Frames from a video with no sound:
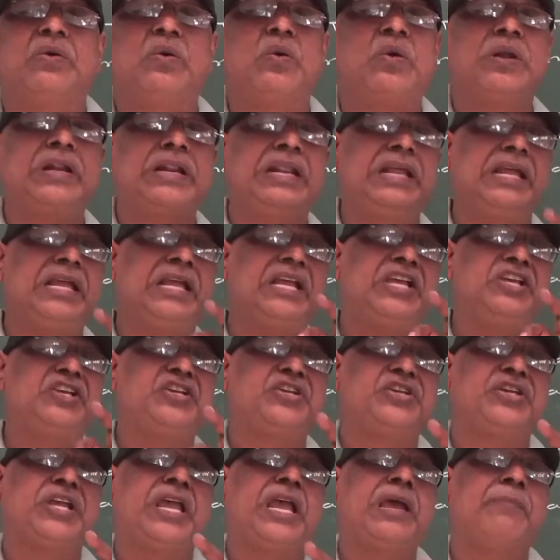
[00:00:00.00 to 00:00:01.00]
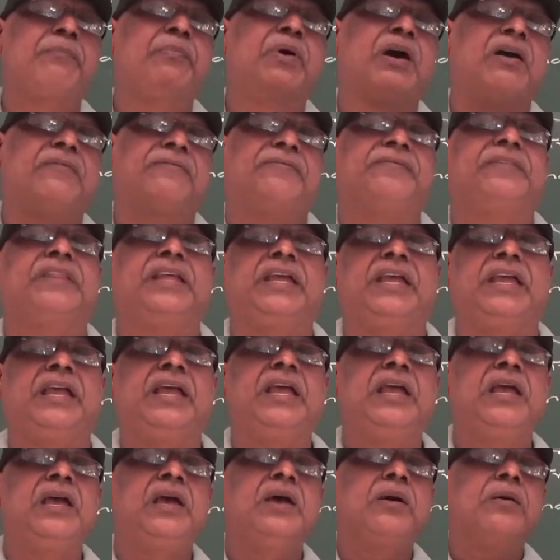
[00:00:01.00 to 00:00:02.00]
only shape of
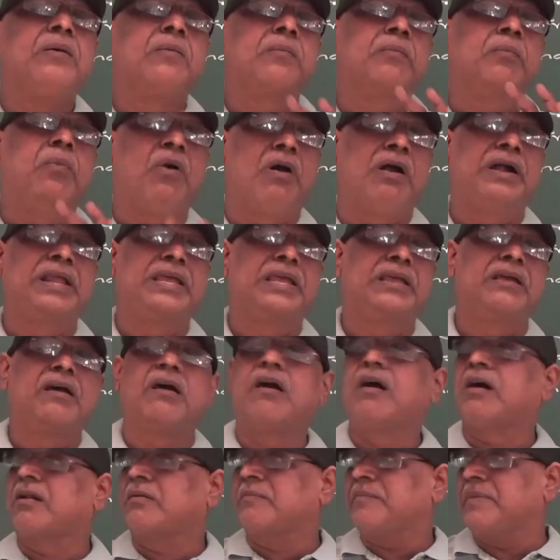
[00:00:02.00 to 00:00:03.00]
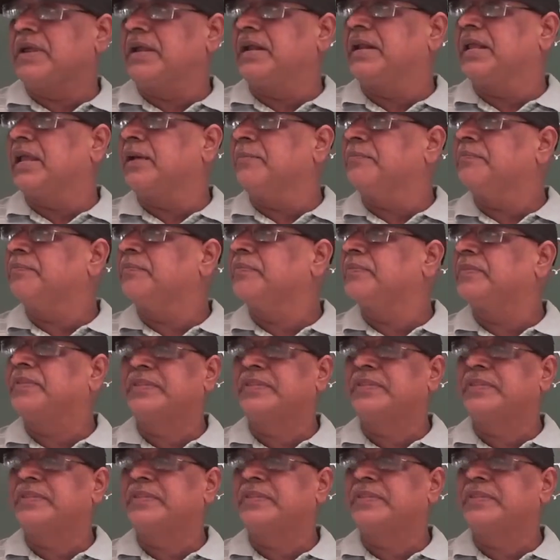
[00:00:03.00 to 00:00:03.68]
the body or medium,